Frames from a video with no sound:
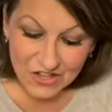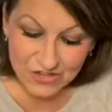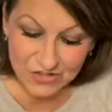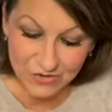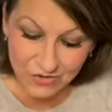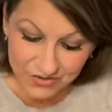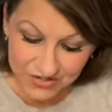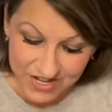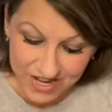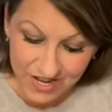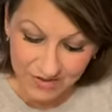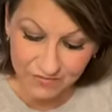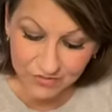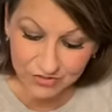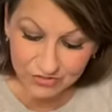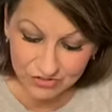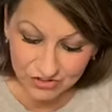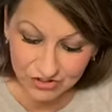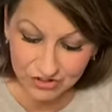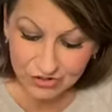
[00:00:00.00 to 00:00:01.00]
You're
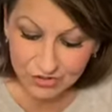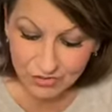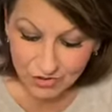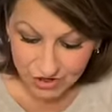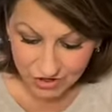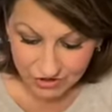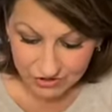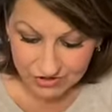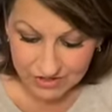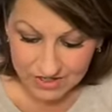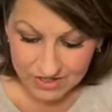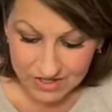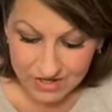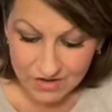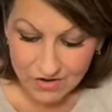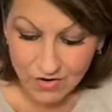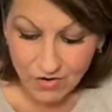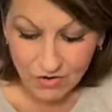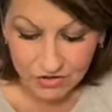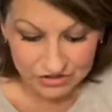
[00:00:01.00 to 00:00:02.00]
never too
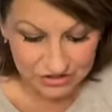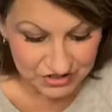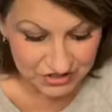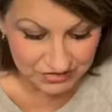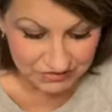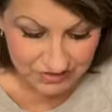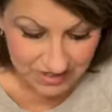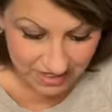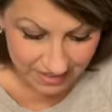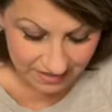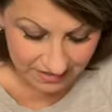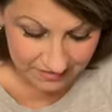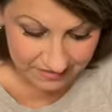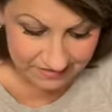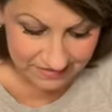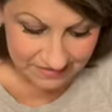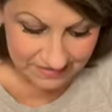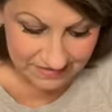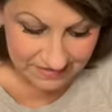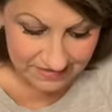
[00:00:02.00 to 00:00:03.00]
early or too
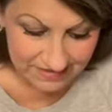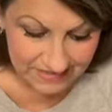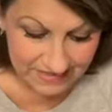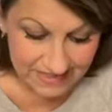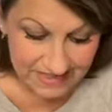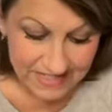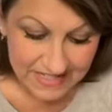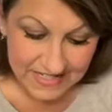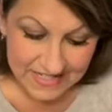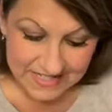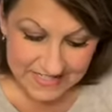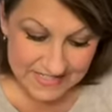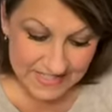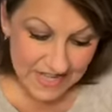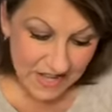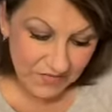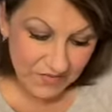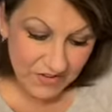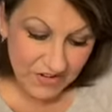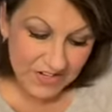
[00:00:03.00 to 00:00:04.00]
late He's
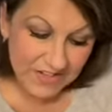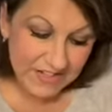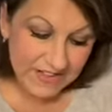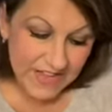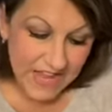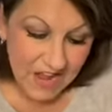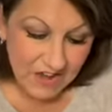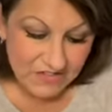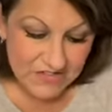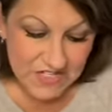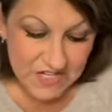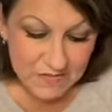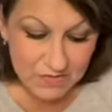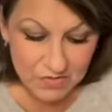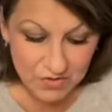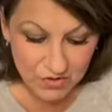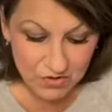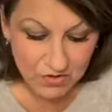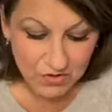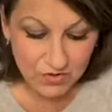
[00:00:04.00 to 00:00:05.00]
never in a lousy
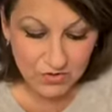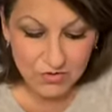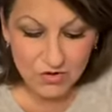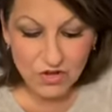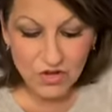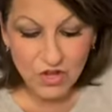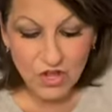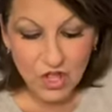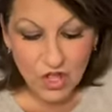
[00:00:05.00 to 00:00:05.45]
mood,